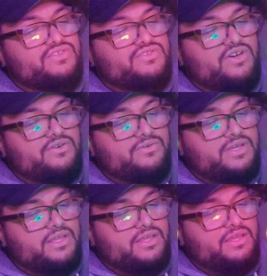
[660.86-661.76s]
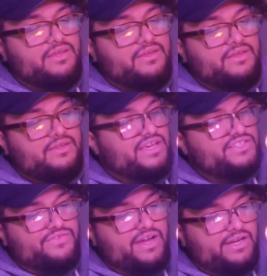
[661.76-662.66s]
So
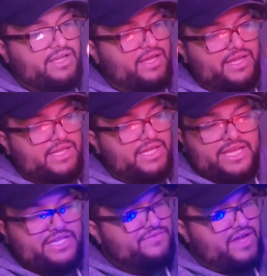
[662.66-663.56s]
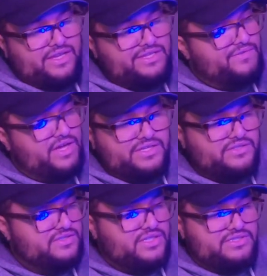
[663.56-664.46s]
that's fine. I, I, it's fine. It's fine. It's,
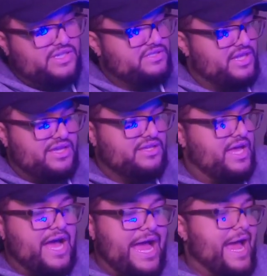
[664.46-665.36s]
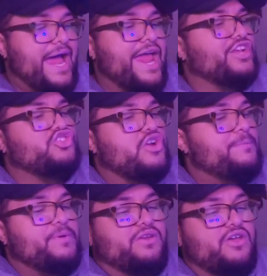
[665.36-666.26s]
it's, it's, I, I ain't
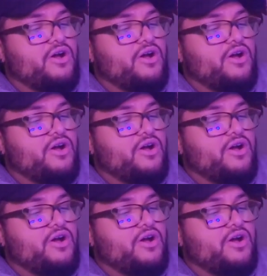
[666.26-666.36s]
tripping, yo.